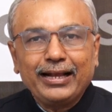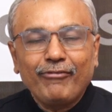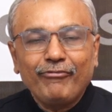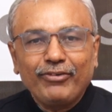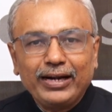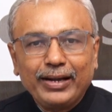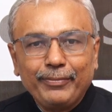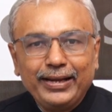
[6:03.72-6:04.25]

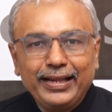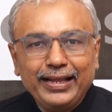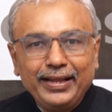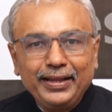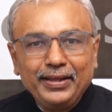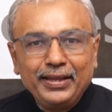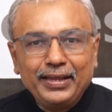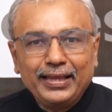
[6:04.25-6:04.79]

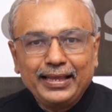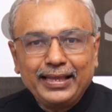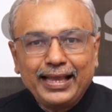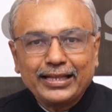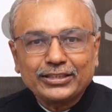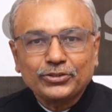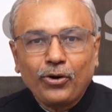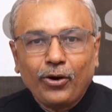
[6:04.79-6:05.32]
comfortably. He
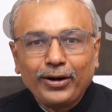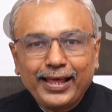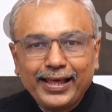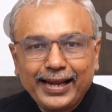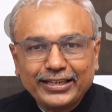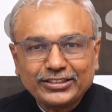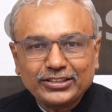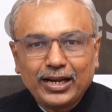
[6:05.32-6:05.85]
has got
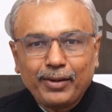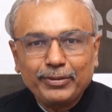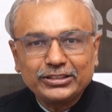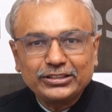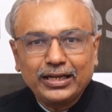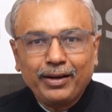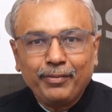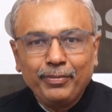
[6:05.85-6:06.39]
an extra
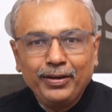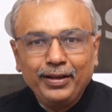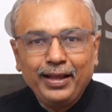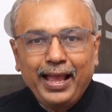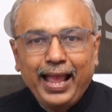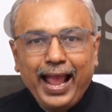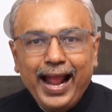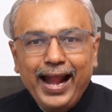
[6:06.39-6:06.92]
bishop
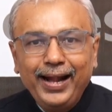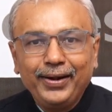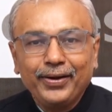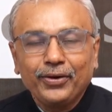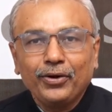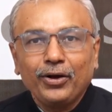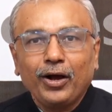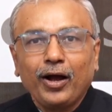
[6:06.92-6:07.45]

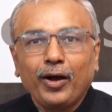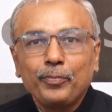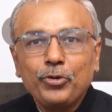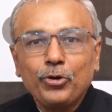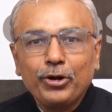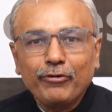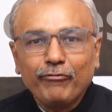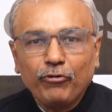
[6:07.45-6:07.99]
and a
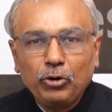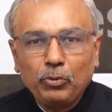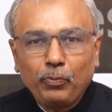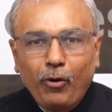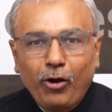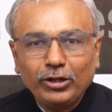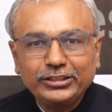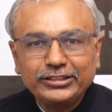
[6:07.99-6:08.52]
beautiful
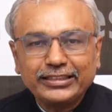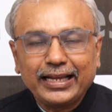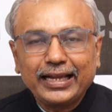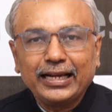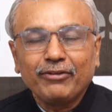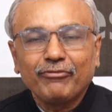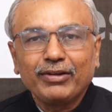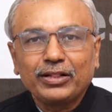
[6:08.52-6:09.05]
pawn
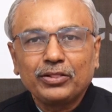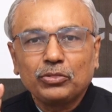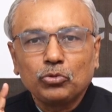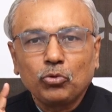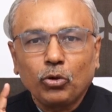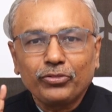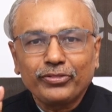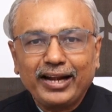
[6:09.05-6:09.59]
chain with
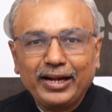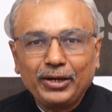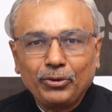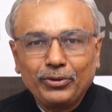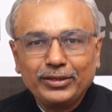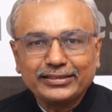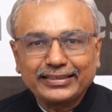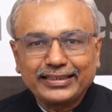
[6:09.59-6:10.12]
no threat
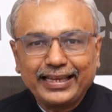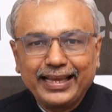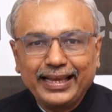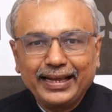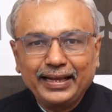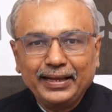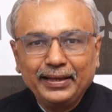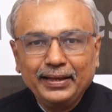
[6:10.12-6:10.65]
to his
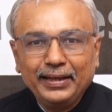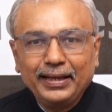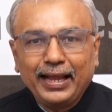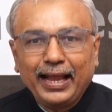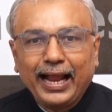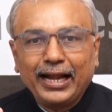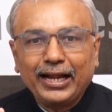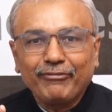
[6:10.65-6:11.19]
king
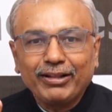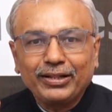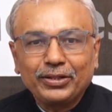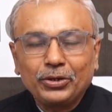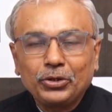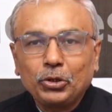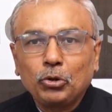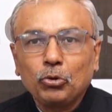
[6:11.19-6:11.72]
and
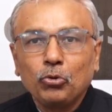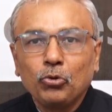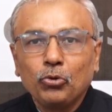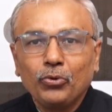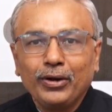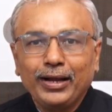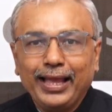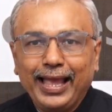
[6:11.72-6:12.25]
with
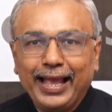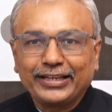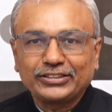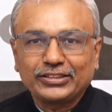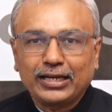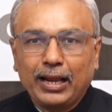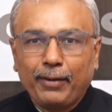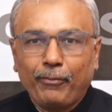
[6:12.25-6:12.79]
two
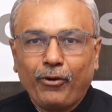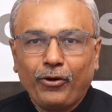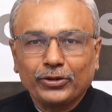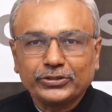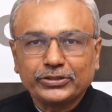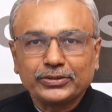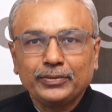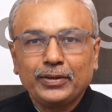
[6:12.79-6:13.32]
extra
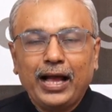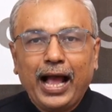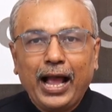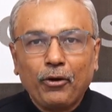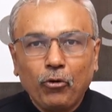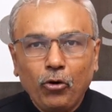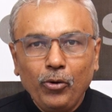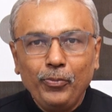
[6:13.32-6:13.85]
pawns. I
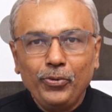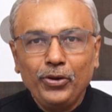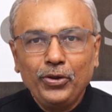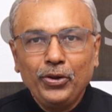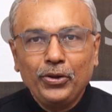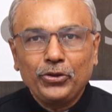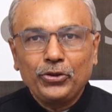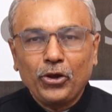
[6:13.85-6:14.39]

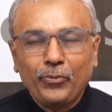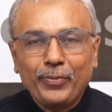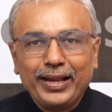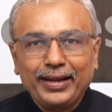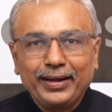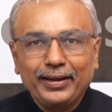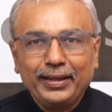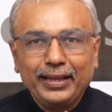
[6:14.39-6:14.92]
hope you have
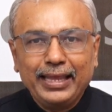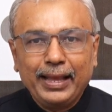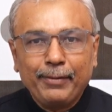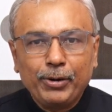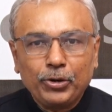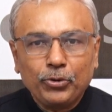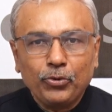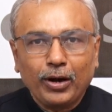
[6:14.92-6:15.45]
been
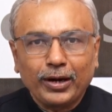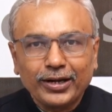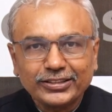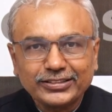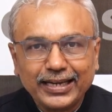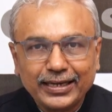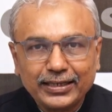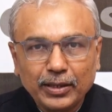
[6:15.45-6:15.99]
able to
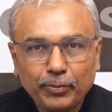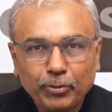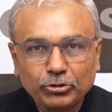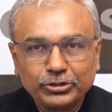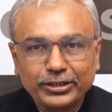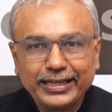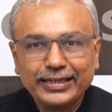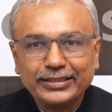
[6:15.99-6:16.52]
understand the
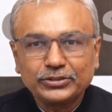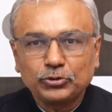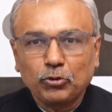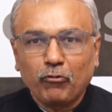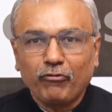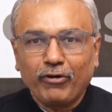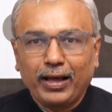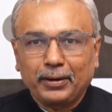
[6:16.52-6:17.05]
proceedings
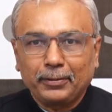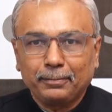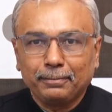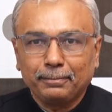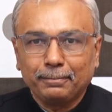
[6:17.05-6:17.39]
so far.